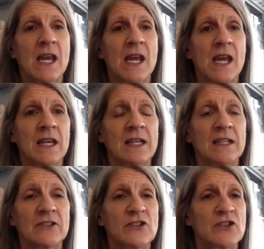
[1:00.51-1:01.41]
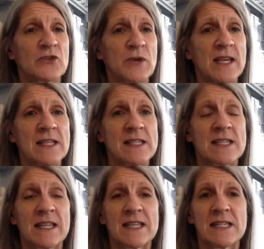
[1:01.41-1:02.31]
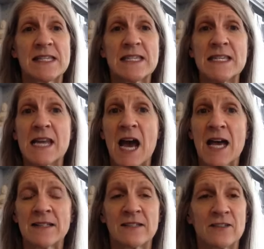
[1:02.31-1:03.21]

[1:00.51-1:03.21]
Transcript: and stress is not